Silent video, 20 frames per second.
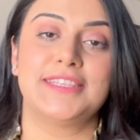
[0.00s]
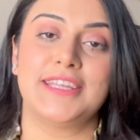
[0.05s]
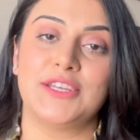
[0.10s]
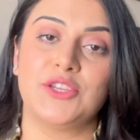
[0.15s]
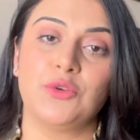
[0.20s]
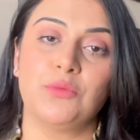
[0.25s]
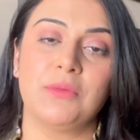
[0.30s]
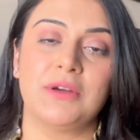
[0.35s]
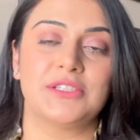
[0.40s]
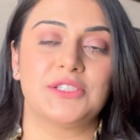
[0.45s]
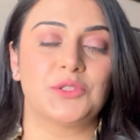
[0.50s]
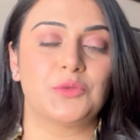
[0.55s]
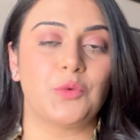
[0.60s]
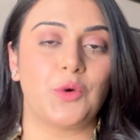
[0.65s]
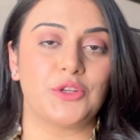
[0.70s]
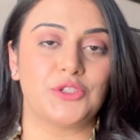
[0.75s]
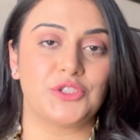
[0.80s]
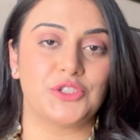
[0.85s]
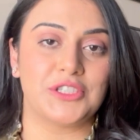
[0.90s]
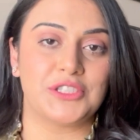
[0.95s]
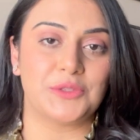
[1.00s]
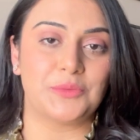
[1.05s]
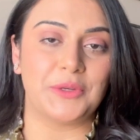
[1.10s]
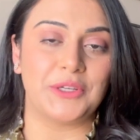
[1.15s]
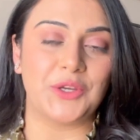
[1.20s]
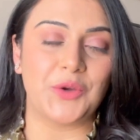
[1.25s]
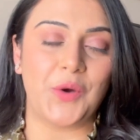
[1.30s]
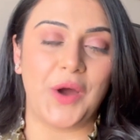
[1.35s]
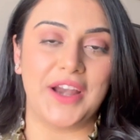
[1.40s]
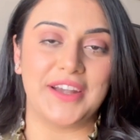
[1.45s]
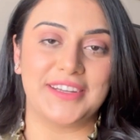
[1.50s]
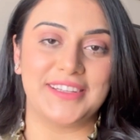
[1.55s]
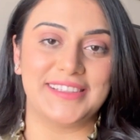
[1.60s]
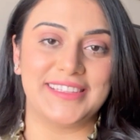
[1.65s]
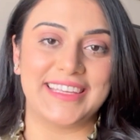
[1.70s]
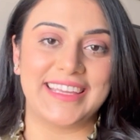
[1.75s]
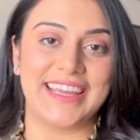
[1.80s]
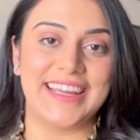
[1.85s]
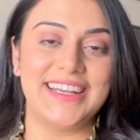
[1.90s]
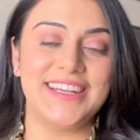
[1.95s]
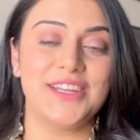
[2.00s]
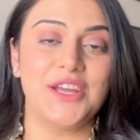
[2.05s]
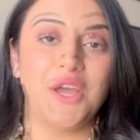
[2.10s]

then you must watch this video until the end.